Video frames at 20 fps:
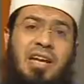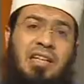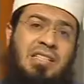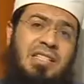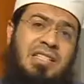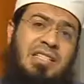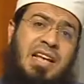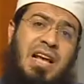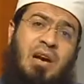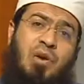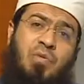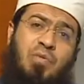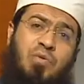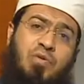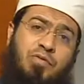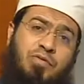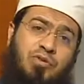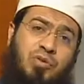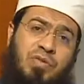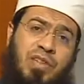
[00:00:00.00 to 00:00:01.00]
Let us now
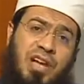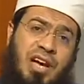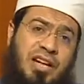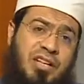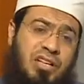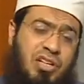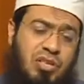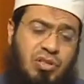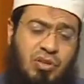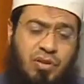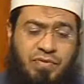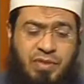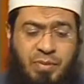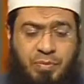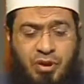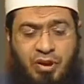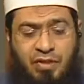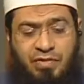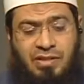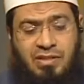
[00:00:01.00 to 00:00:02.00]
move to the hadith of the
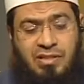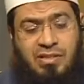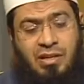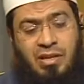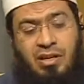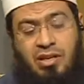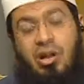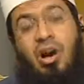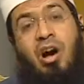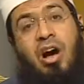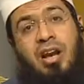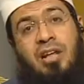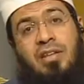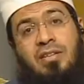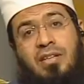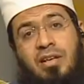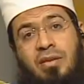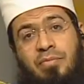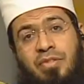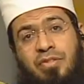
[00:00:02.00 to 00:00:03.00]
Prophet sallallahu alaihi
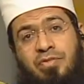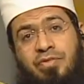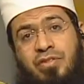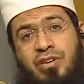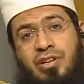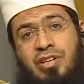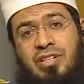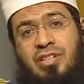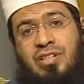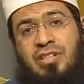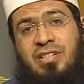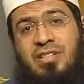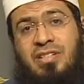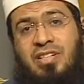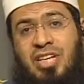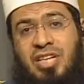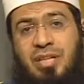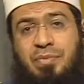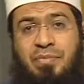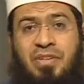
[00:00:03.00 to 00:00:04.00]
wasallam. The first
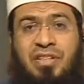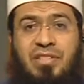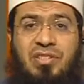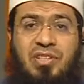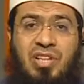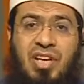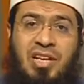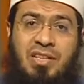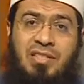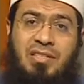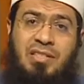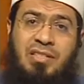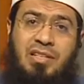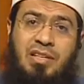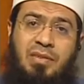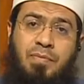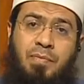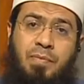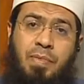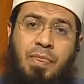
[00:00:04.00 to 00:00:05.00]
statement says,
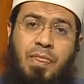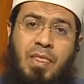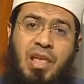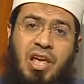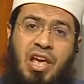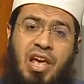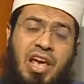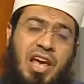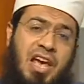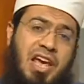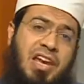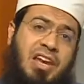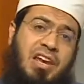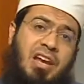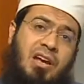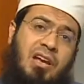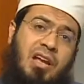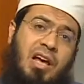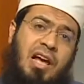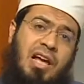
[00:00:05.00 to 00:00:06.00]

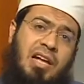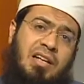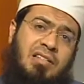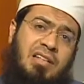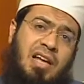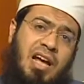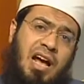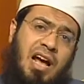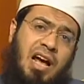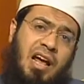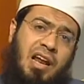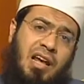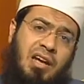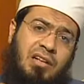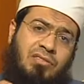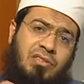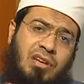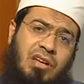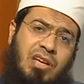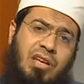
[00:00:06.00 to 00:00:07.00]
"Inna Allah
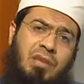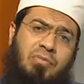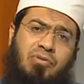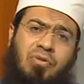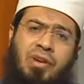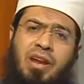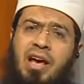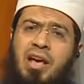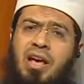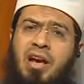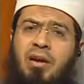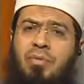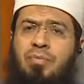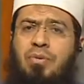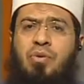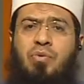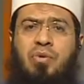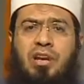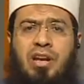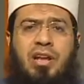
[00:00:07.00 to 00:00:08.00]
ta'ala tayyibun la
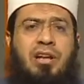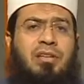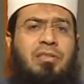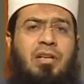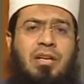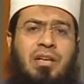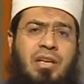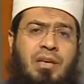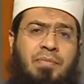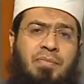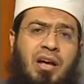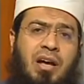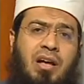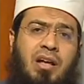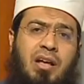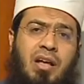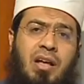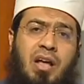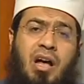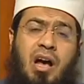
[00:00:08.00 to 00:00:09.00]
yaqbalu illa tayyiba."
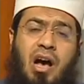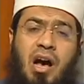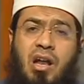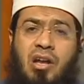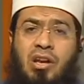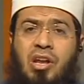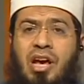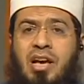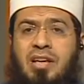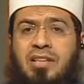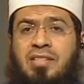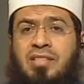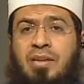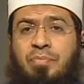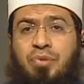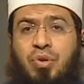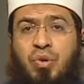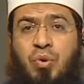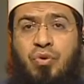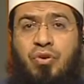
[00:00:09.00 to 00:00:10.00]
Allah is the
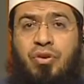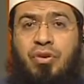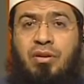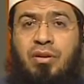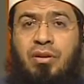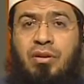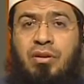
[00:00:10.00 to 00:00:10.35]
pure.